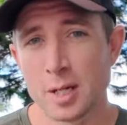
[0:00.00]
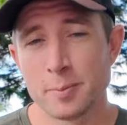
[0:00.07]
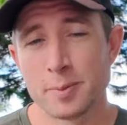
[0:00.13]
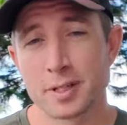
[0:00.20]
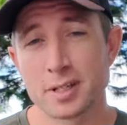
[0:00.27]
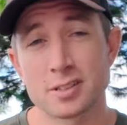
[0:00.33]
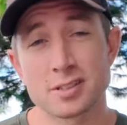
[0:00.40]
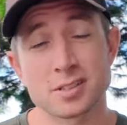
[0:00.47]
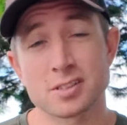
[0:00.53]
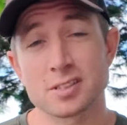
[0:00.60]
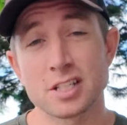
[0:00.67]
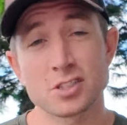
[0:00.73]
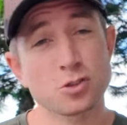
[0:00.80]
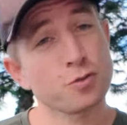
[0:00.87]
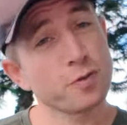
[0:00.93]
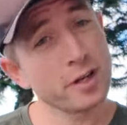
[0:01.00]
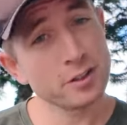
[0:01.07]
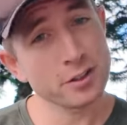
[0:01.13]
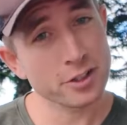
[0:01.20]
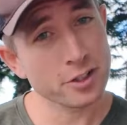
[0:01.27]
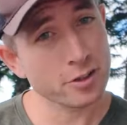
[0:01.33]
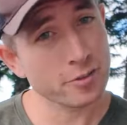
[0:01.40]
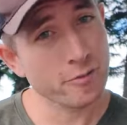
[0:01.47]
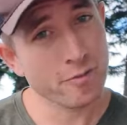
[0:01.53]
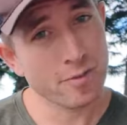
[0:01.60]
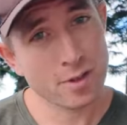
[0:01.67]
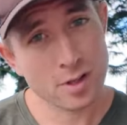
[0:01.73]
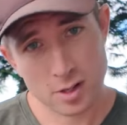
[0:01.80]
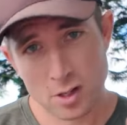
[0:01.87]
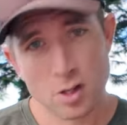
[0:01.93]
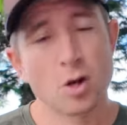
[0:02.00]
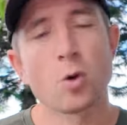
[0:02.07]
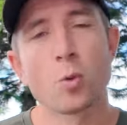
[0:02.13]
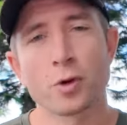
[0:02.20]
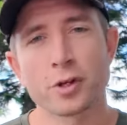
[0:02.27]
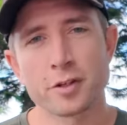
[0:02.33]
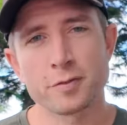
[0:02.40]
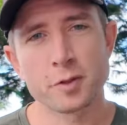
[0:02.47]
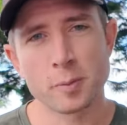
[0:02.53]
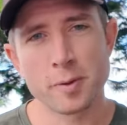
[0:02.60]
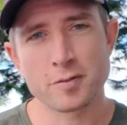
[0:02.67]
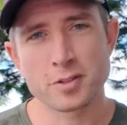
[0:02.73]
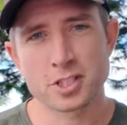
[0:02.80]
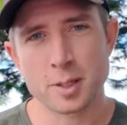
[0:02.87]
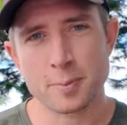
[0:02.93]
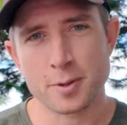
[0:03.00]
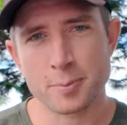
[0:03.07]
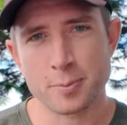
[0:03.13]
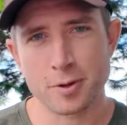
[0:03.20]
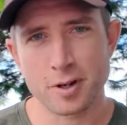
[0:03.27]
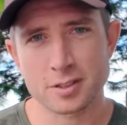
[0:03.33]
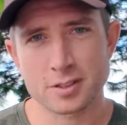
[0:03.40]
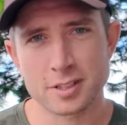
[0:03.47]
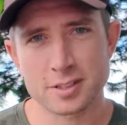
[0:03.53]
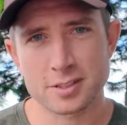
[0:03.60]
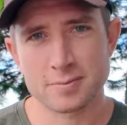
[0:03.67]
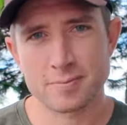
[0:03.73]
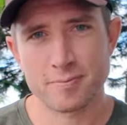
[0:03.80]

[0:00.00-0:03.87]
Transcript: because success or failure, we're going to film every step of the process.